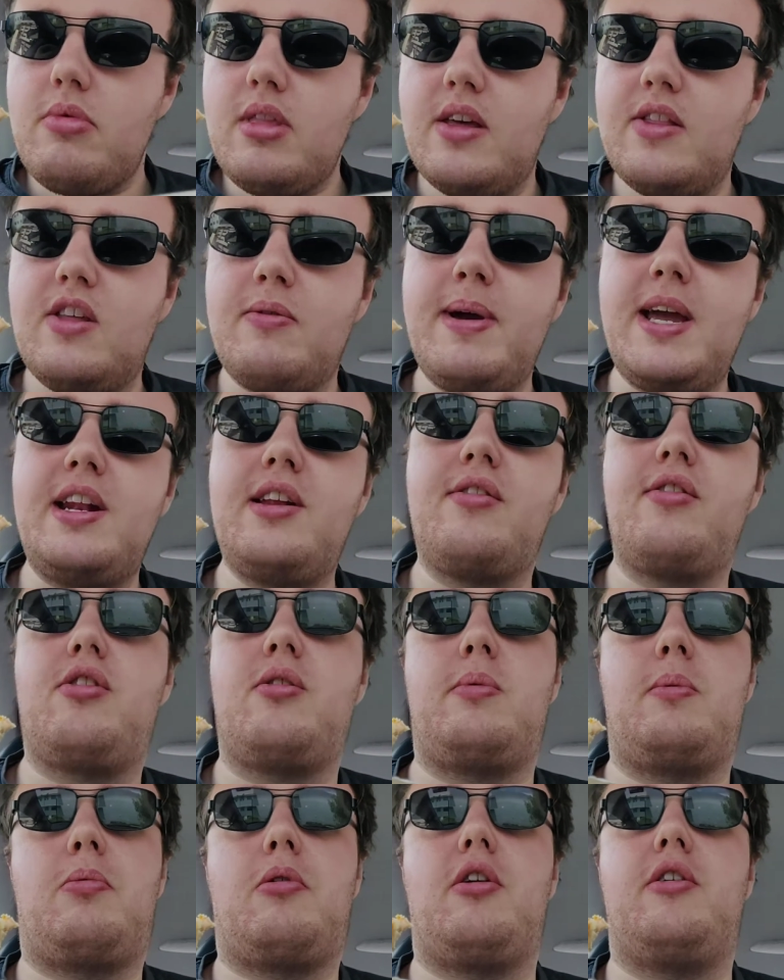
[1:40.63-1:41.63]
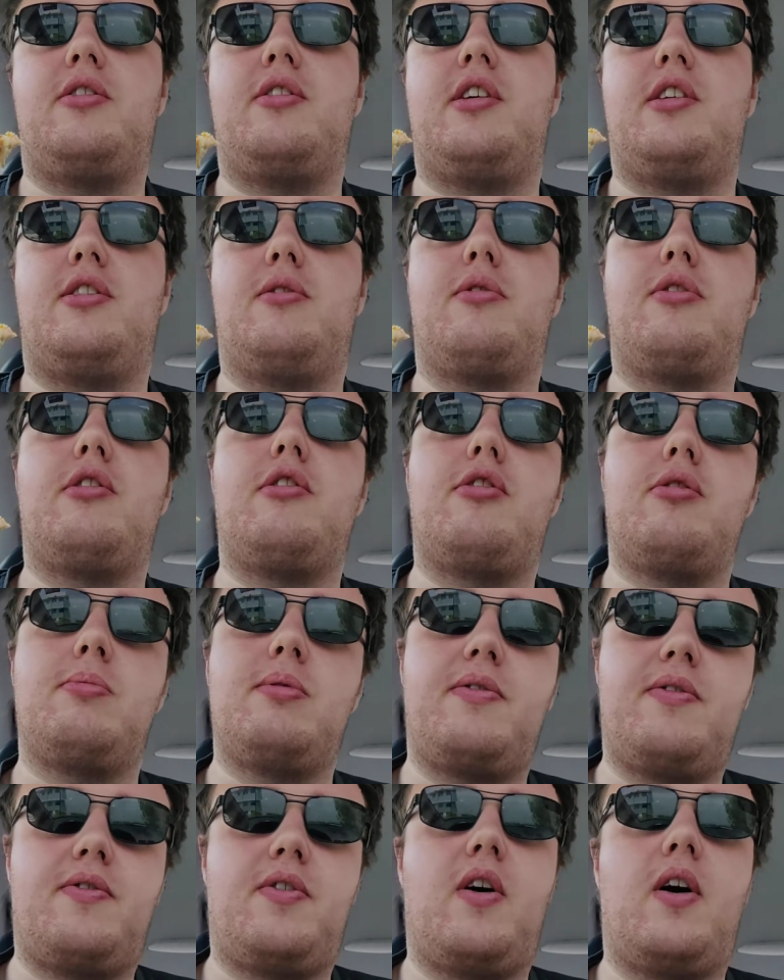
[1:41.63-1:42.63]
The meat isn't super processed, so it's not super
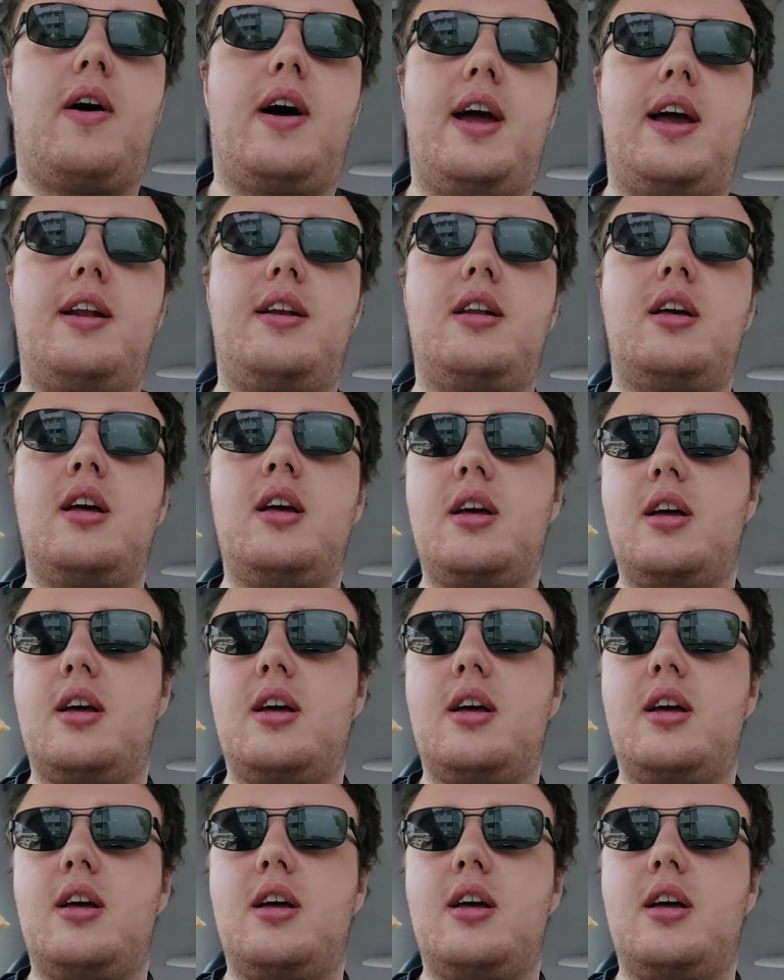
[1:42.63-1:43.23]
fine.